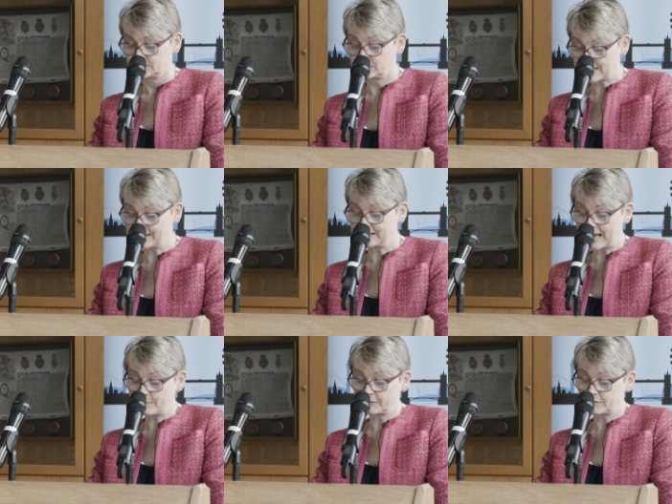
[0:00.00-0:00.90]
to take
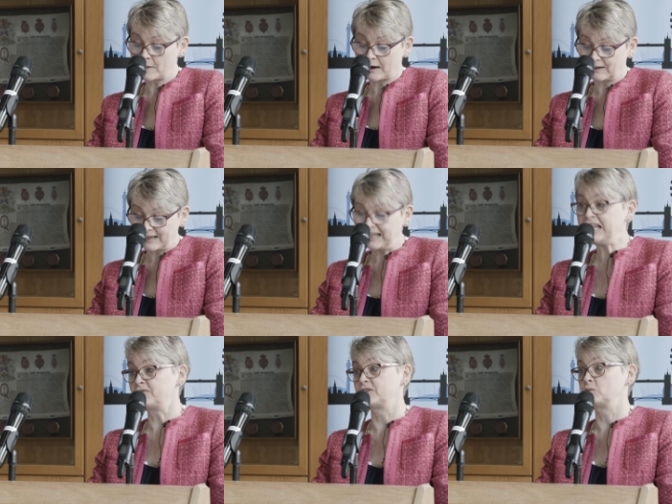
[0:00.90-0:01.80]
Labour from our
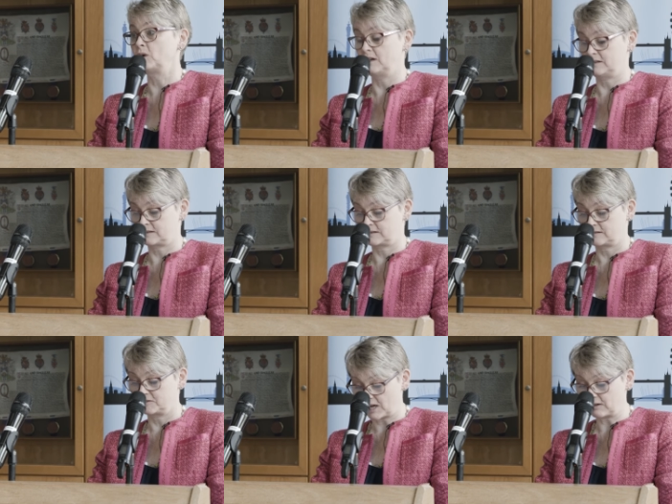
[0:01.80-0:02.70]
even
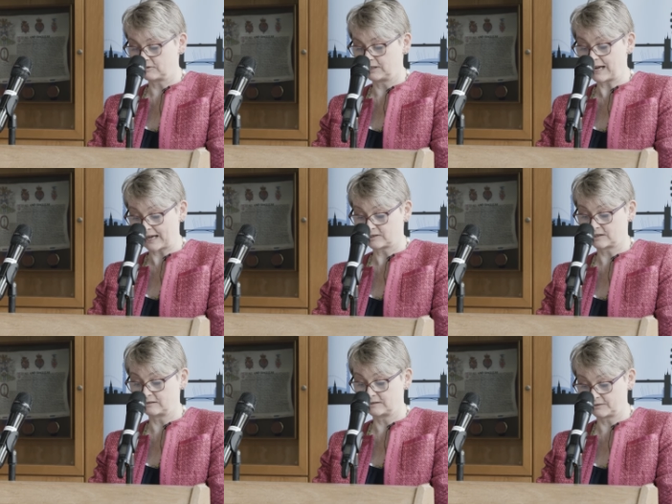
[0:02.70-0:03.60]
worse general
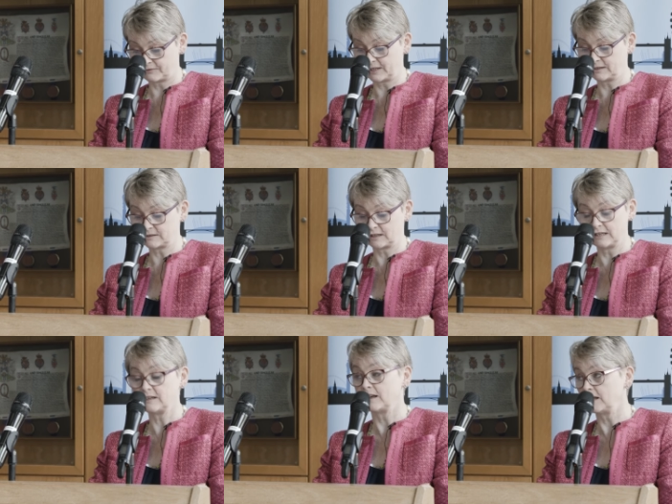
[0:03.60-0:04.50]
election defeat
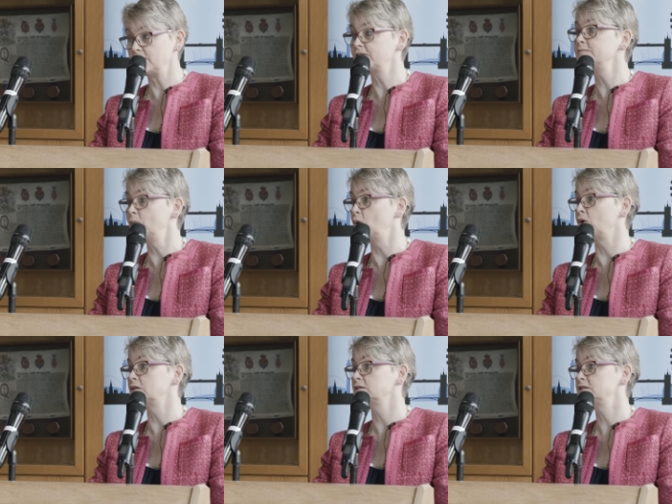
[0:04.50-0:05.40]
in even
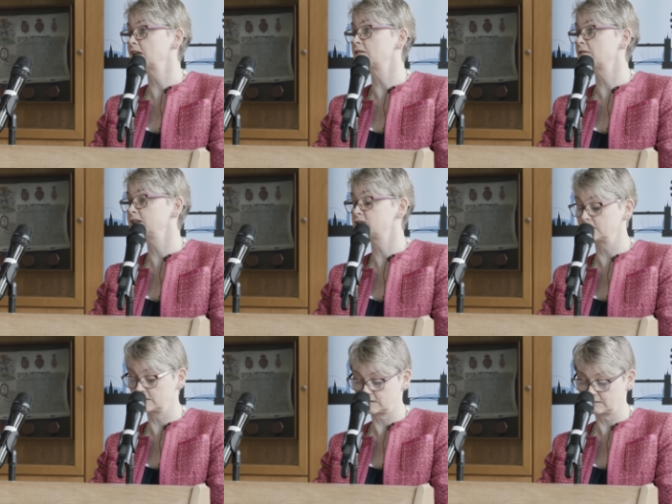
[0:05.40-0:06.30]
more
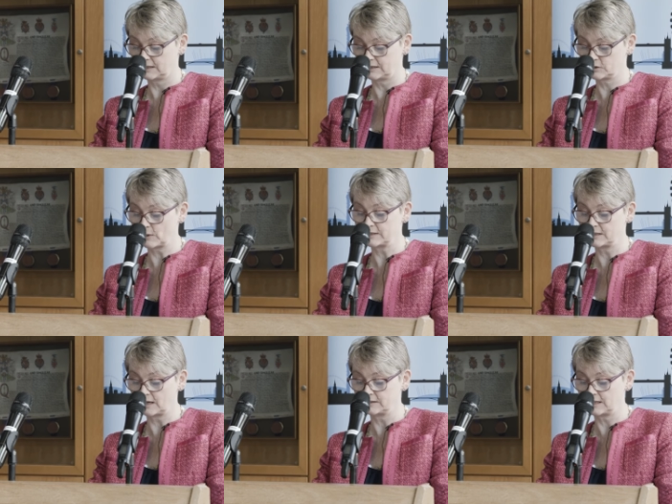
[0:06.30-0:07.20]
generations in
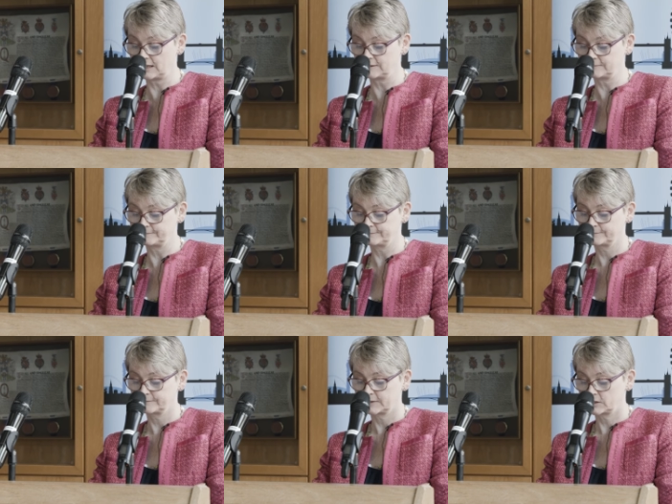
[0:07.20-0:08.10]
2019,
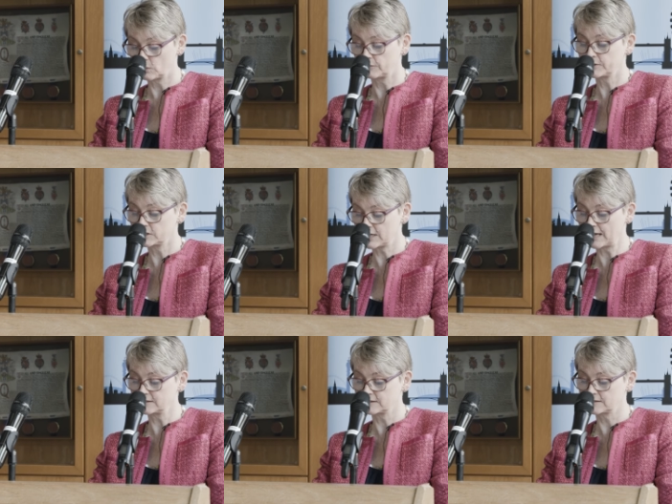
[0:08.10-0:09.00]
to offer the
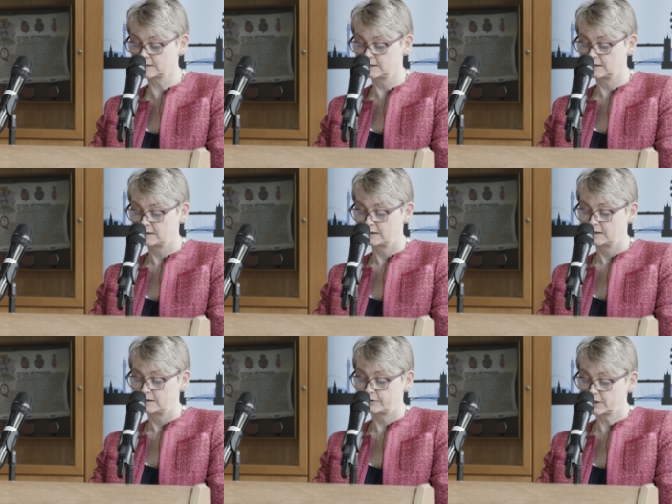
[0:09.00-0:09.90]
chance
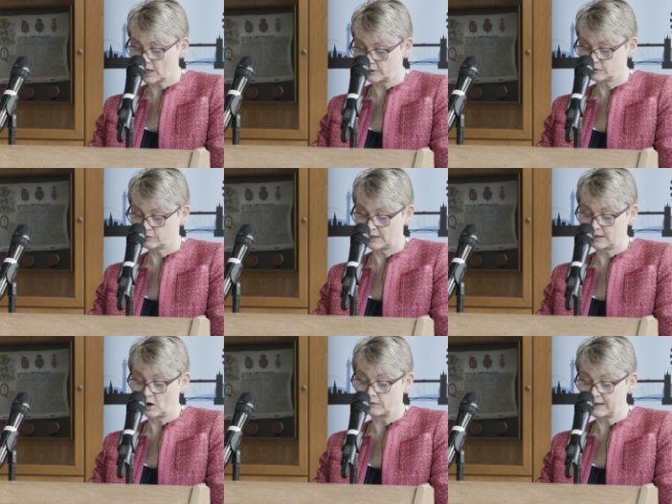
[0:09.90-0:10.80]
for the
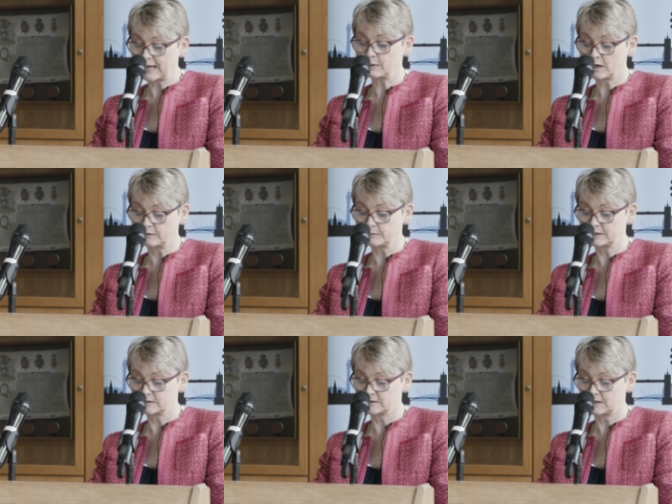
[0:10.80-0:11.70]
country of a Labour
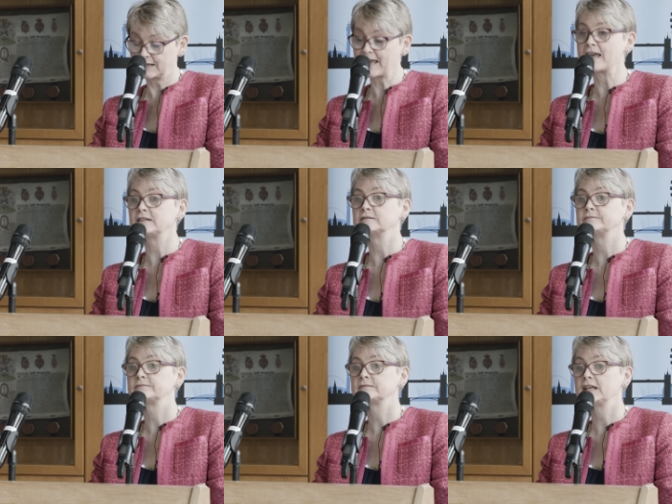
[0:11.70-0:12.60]
government again
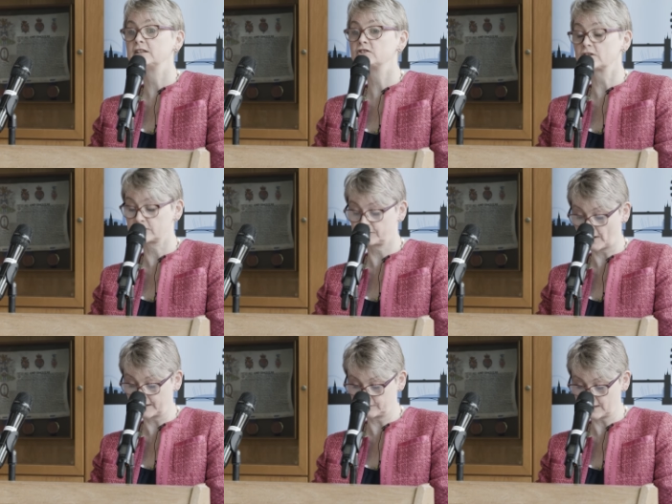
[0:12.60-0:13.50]
in just
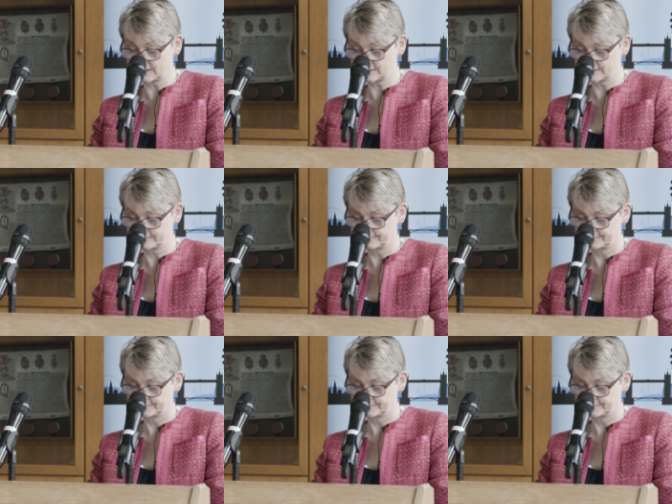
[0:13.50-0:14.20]
five years.